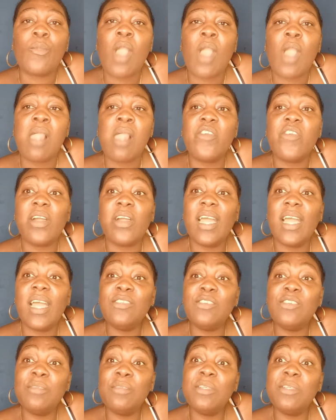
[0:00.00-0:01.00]
So guys,
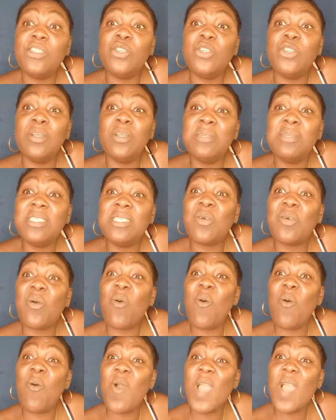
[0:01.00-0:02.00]
when me chew it, me
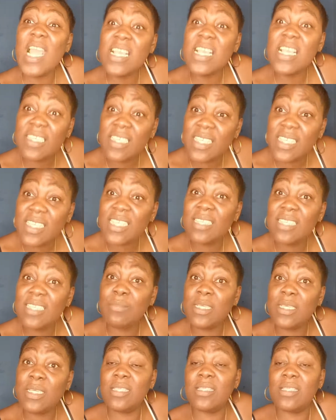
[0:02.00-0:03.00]
squeeze it in the
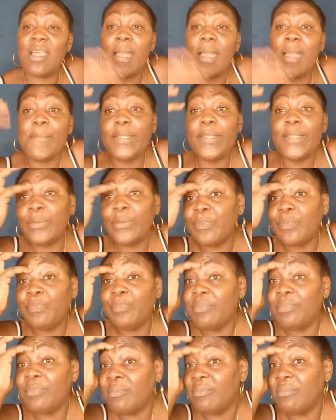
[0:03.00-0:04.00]
meantime, you know.
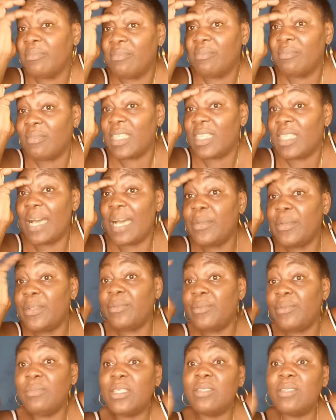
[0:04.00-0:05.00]
And me,
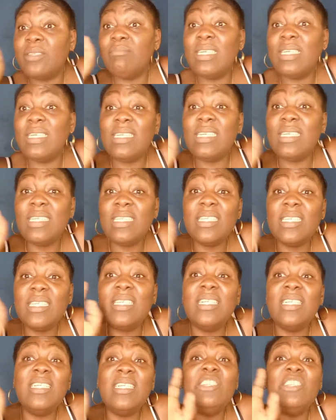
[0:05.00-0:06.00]
me, me eat it till
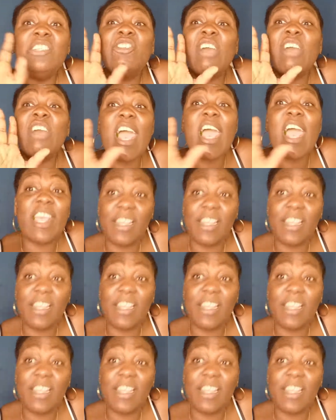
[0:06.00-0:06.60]
it dry.